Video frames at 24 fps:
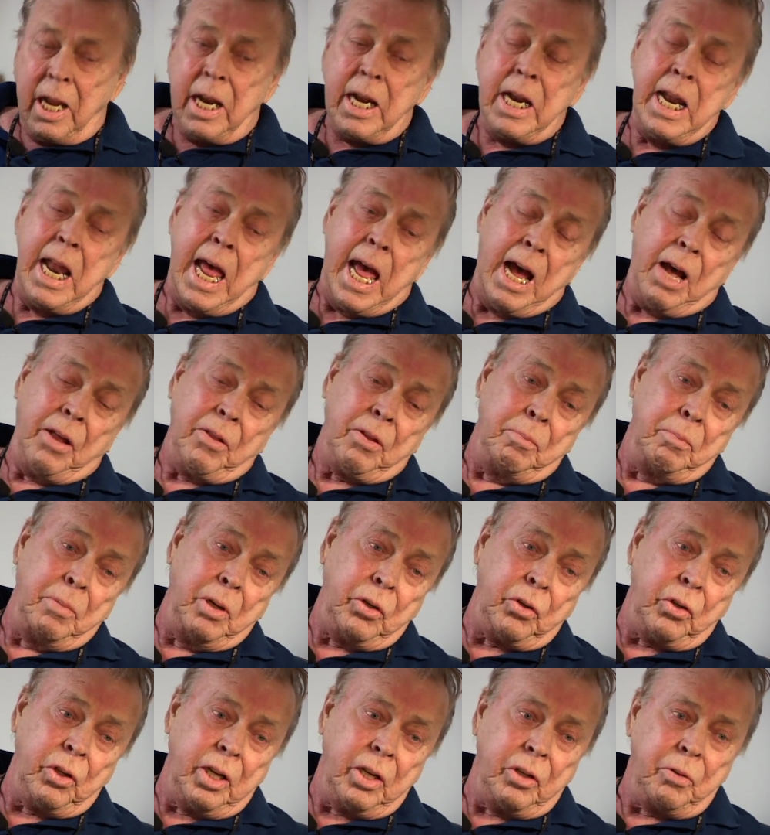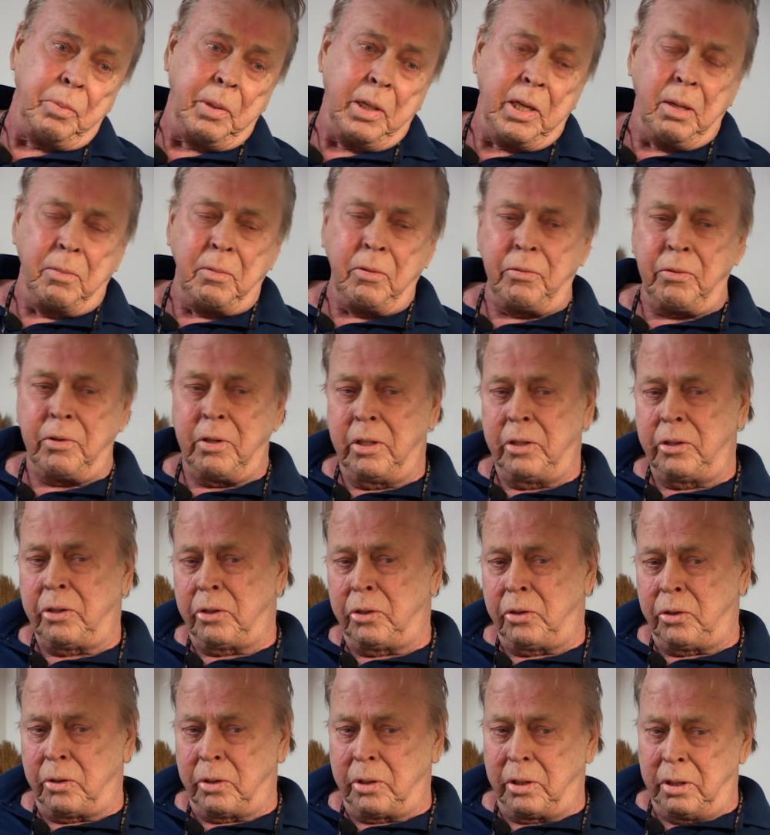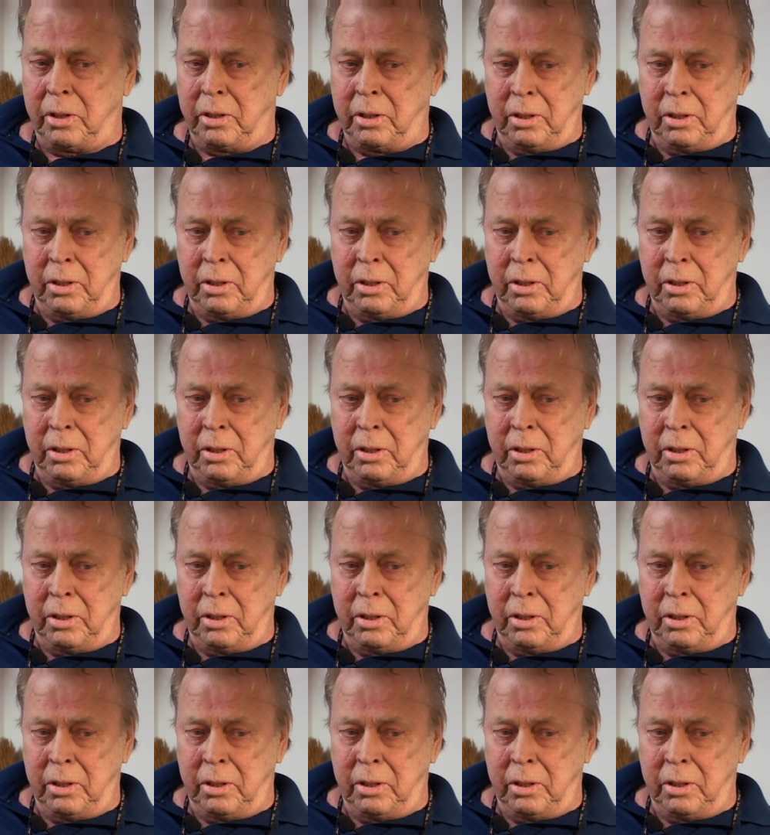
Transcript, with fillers: Now the mission has become a furniture store.